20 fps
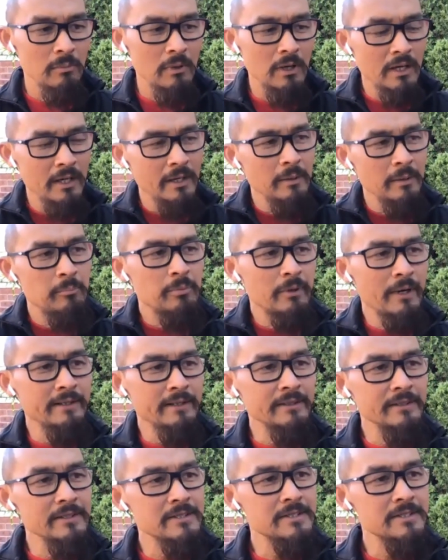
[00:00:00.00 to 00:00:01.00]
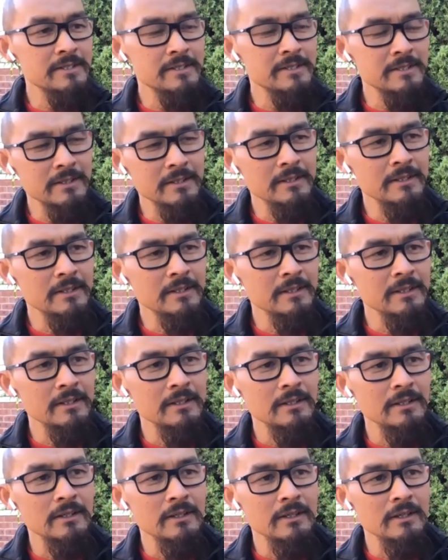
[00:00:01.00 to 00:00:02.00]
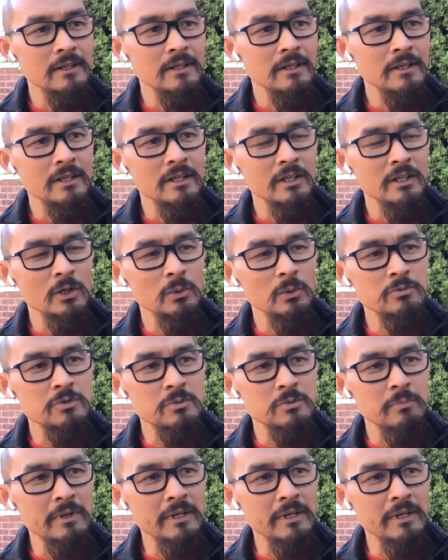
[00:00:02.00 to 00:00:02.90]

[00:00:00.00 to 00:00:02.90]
my practice helps